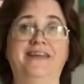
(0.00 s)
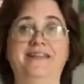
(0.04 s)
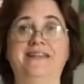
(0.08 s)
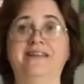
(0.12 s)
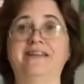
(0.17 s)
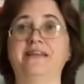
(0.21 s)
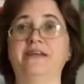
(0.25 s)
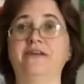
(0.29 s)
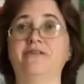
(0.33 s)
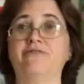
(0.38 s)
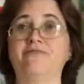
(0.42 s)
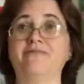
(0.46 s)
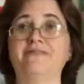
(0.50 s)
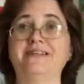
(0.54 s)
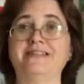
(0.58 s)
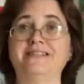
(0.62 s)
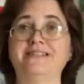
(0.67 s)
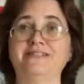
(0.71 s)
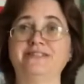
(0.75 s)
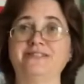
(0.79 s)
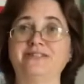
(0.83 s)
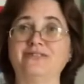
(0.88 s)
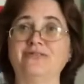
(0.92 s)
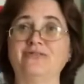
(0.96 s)
the little one
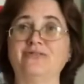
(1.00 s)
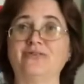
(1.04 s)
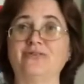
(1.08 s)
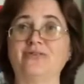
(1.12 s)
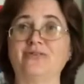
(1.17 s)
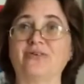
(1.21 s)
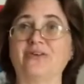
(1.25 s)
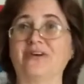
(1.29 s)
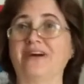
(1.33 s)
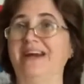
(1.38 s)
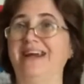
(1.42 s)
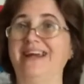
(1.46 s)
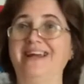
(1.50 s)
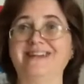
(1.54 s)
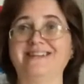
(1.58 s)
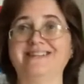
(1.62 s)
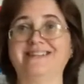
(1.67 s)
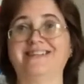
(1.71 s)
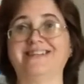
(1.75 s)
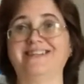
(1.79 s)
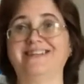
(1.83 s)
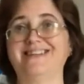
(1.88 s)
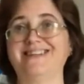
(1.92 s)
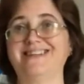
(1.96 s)
is doing
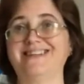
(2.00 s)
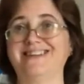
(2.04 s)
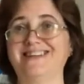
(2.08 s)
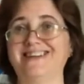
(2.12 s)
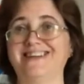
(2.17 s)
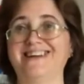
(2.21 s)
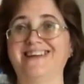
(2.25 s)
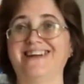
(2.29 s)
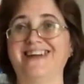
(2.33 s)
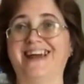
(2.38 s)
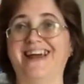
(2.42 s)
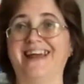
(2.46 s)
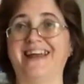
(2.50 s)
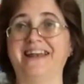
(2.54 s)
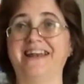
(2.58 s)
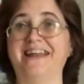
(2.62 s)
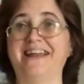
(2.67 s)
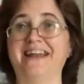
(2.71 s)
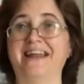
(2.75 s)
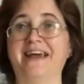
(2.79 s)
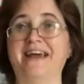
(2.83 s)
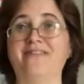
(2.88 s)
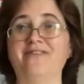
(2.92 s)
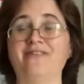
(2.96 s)
great. I
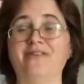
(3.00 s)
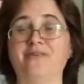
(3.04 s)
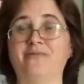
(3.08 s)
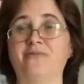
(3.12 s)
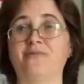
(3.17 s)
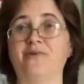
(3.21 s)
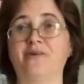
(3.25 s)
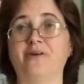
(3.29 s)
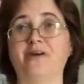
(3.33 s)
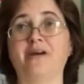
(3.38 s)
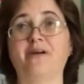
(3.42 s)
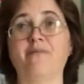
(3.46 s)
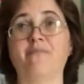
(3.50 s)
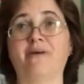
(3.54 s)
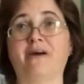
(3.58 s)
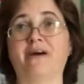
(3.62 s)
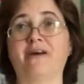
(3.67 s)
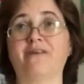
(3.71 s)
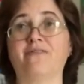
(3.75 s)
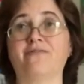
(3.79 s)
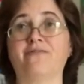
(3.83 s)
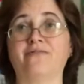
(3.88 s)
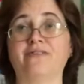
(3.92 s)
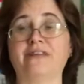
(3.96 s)
didn't have to worry
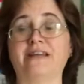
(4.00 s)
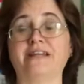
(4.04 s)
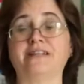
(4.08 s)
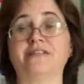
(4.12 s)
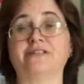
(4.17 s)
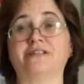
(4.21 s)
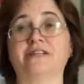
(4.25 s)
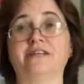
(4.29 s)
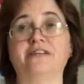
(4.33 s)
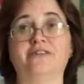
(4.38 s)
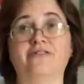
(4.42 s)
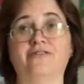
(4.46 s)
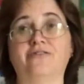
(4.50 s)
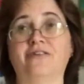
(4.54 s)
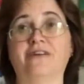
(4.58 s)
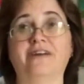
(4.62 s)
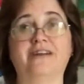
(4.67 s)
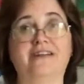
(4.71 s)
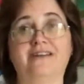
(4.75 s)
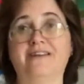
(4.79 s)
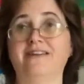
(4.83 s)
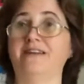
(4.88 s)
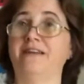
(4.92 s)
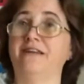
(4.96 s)
about a fledgling
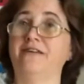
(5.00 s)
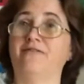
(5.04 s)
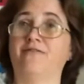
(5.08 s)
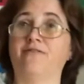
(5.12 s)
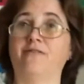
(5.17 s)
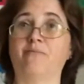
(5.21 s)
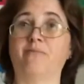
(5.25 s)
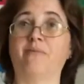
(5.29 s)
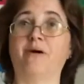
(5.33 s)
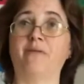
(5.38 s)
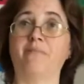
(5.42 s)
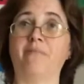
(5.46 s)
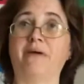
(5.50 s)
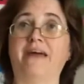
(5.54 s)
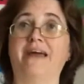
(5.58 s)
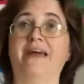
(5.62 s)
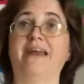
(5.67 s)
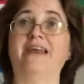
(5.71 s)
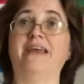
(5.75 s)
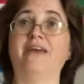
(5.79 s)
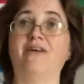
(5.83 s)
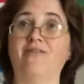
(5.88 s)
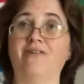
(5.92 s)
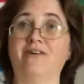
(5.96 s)
trying to live on my
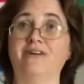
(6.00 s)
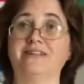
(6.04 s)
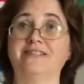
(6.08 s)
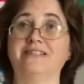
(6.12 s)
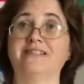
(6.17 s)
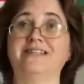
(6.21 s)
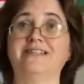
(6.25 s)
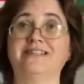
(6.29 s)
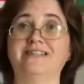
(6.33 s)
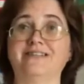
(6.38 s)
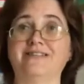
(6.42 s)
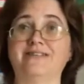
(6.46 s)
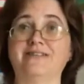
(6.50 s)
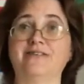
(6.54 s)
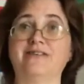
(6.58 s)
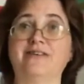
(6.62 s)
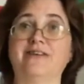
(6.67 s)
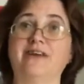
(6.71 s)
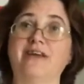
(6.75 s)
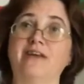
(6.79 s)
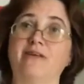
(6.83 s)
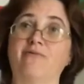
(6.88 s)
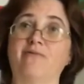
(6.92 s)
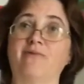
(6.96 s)
patio until it
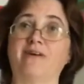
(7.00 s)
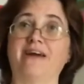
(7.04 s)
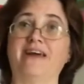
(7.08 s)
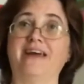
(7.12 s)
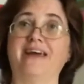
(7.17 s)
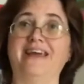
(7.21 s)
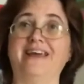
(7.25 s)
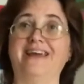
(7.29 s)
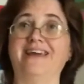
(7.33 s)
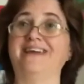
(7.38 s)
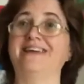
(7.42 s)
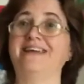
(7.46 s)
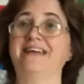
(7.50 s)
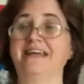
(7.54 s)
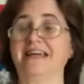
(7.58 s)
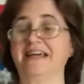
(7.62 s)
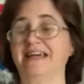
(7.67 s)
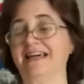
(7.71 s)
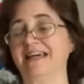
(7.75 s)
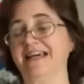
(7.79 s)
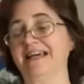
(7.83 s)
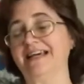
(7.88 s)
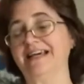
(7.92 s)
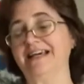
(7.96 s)
could get away.
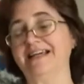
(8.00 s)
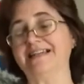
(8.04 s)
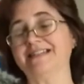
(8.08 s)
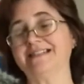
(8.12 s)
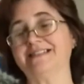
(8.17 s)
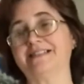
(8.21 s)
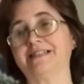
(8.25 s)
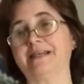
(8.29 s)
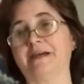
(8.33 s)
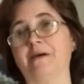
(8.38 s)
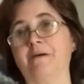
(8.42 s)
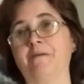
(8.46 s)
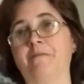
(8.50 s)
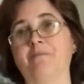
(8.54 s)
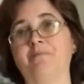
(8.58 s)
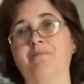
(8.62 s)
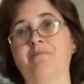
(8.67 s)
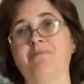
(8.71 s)
So,